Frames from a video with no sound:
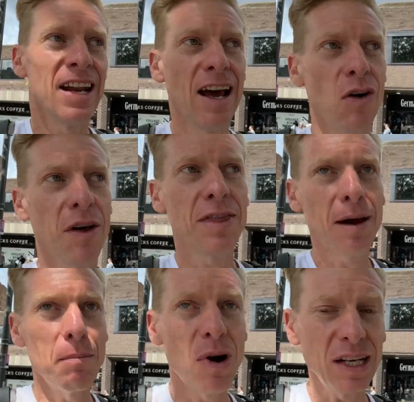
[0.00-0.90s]
Now
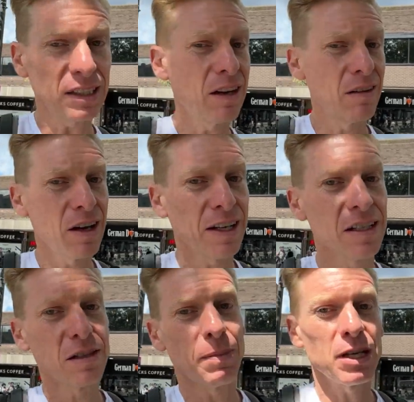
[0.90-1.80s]
that might sound like
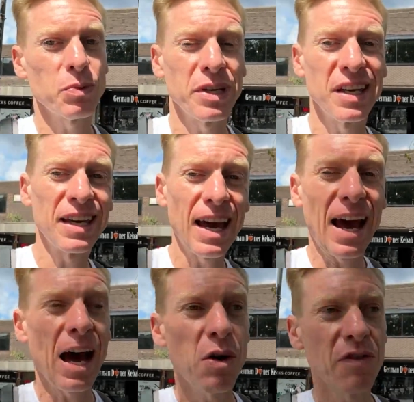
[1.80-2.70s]
it's the best we can get,
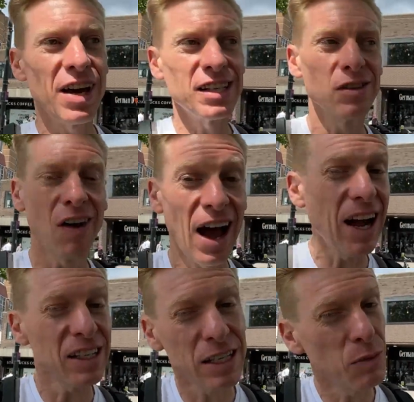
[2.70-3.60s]
however it's not
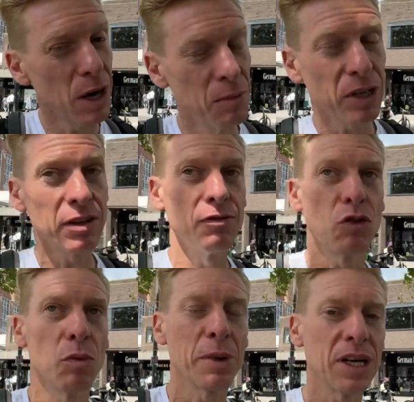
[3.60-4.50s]
actually what I'm looking
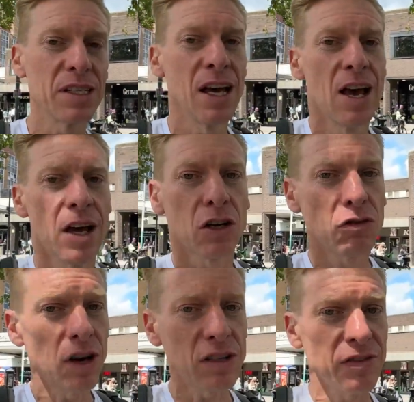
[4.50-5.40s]
for, because
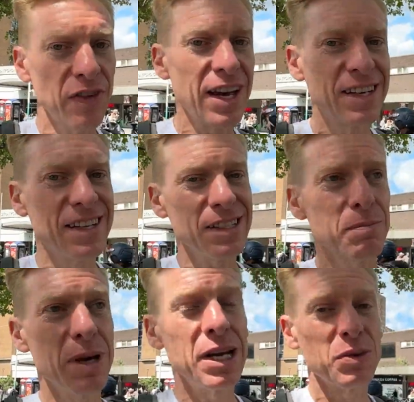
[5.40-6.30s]
grass fed
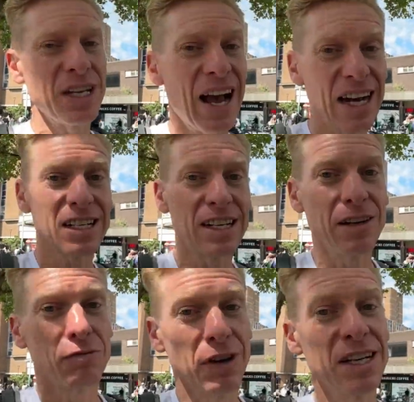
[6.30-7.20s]
doesn't mean it was actually
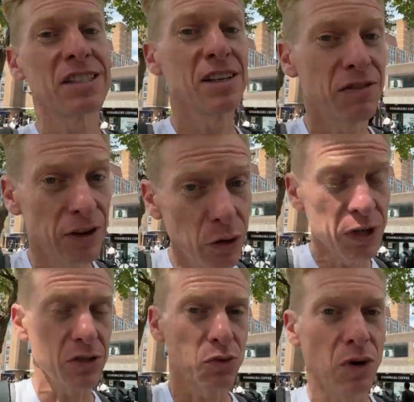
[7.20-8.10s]
raised in a field
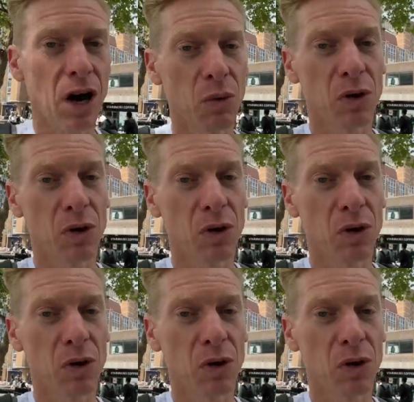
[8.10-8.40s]
its whole